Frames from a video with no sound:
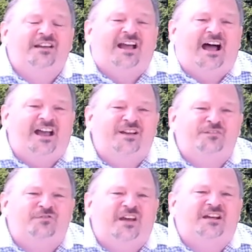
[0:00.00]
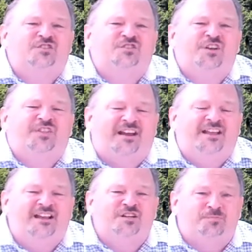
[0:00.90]
I confess that
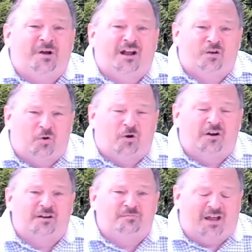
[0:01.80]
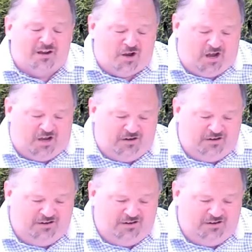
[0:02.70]
He is my Lord and my God.